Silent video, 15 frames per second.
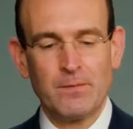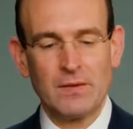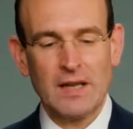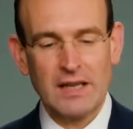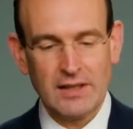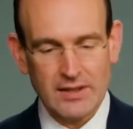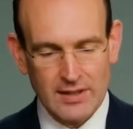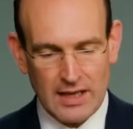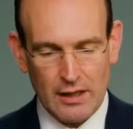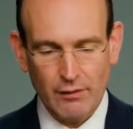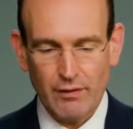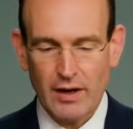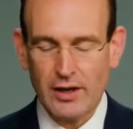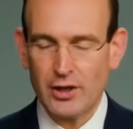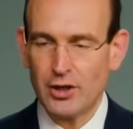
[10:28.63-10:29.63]
in
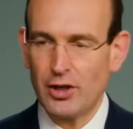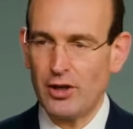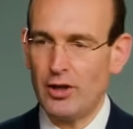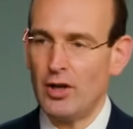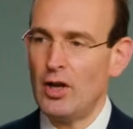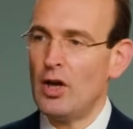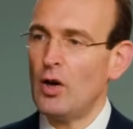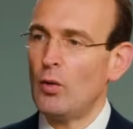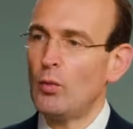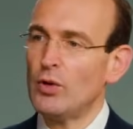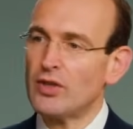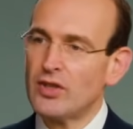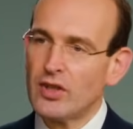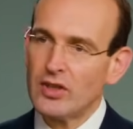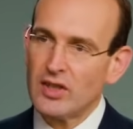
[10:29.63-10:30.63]
salvation
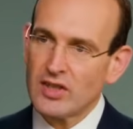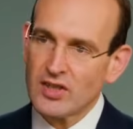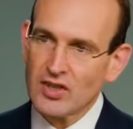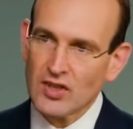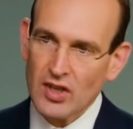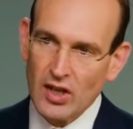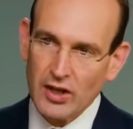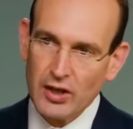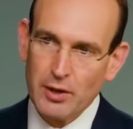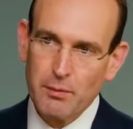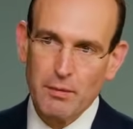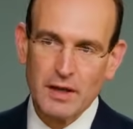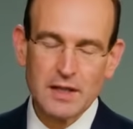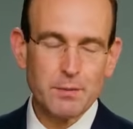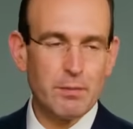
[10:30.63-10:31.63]
was that the Son
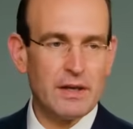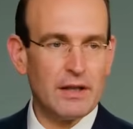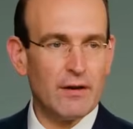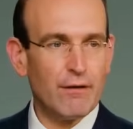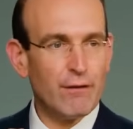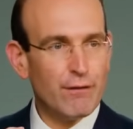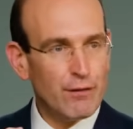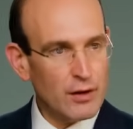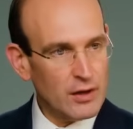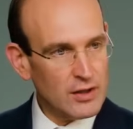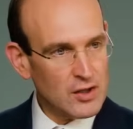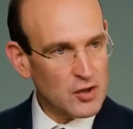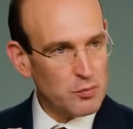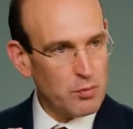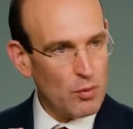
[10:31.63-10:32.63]
might be the
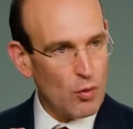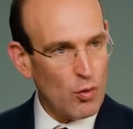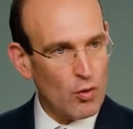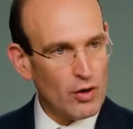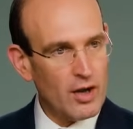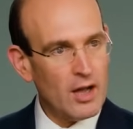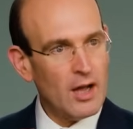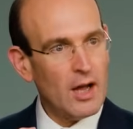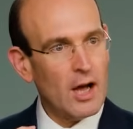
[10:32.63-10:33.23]
firstborn